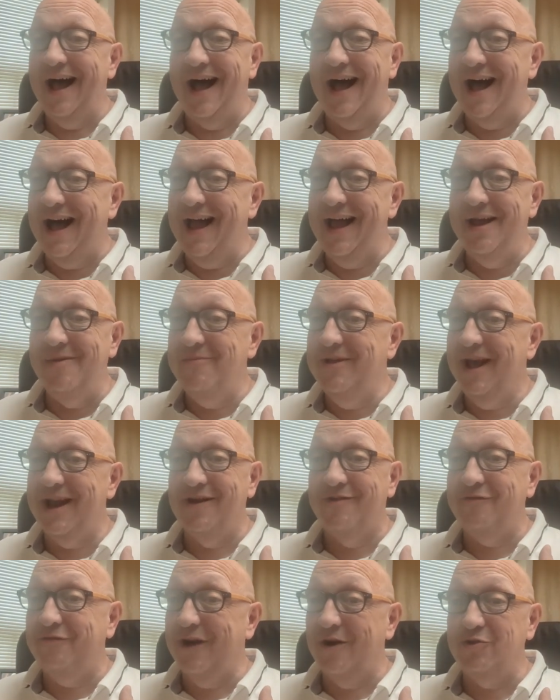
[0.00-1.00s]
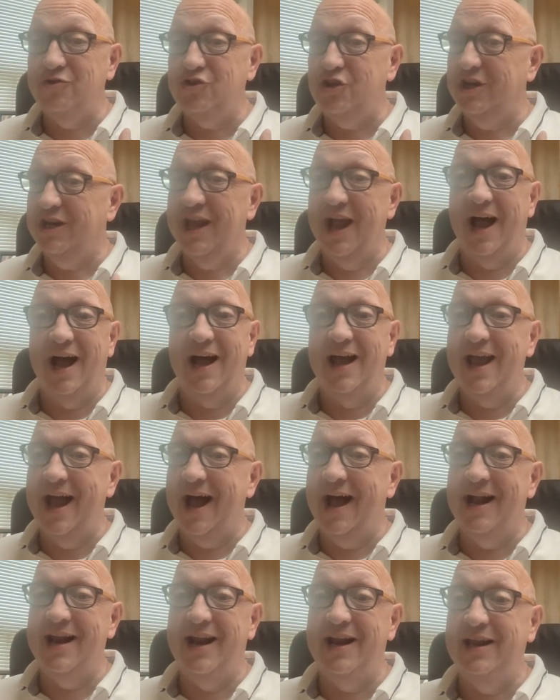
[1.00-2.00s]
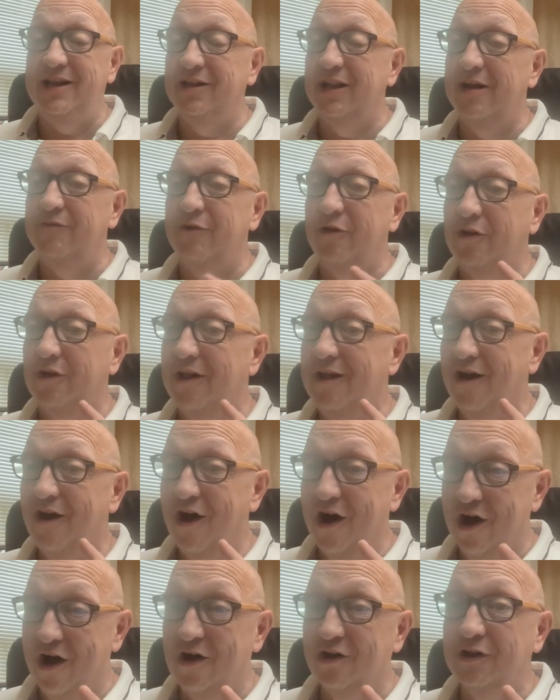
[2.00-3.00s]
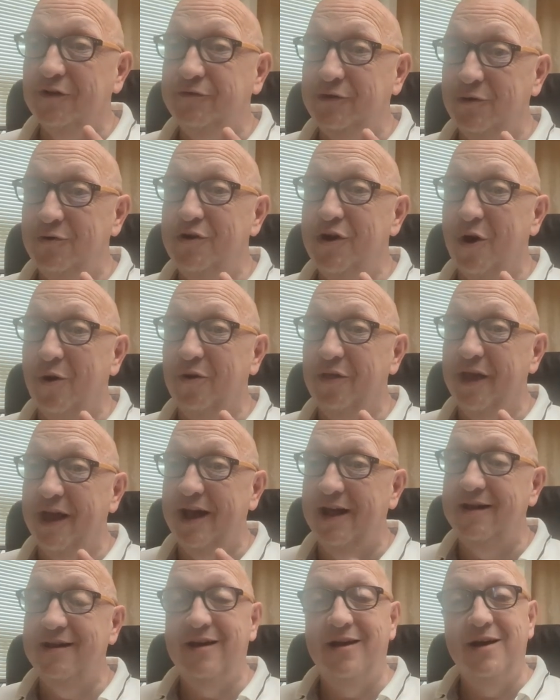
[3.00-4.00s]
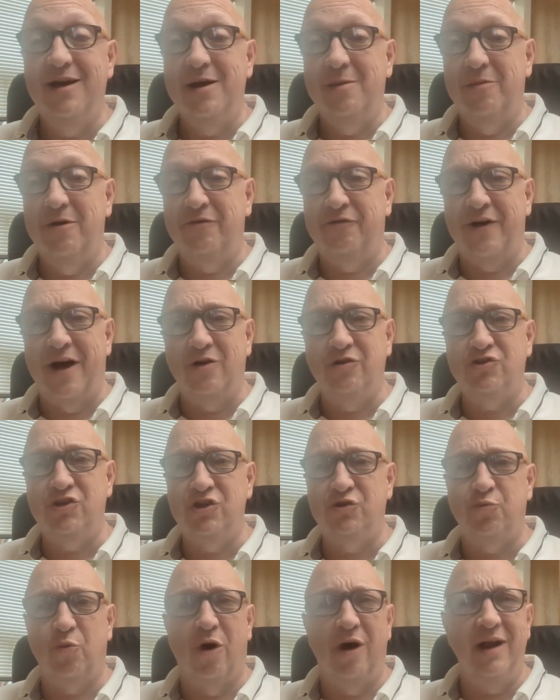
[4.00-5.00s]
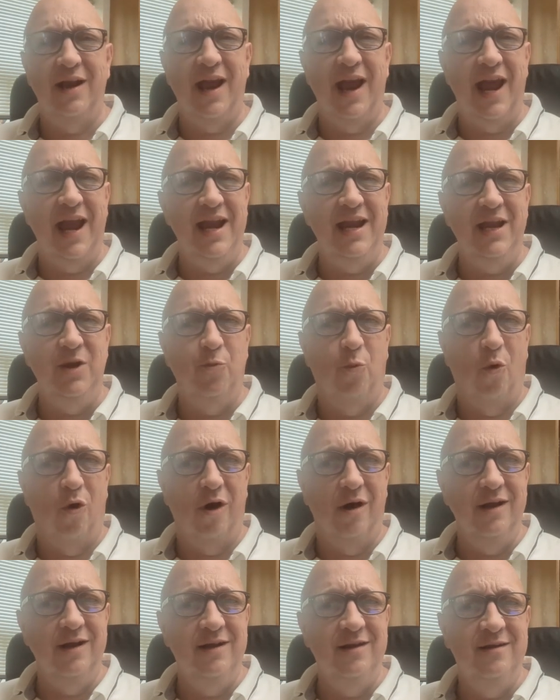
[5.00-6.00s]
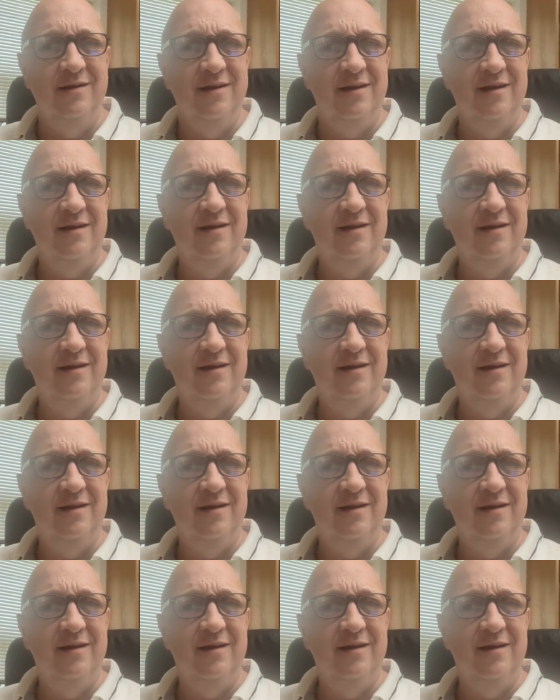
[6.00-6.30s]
I am not a Fauci guy on any level. All of you know that. But Fauci's what, 81?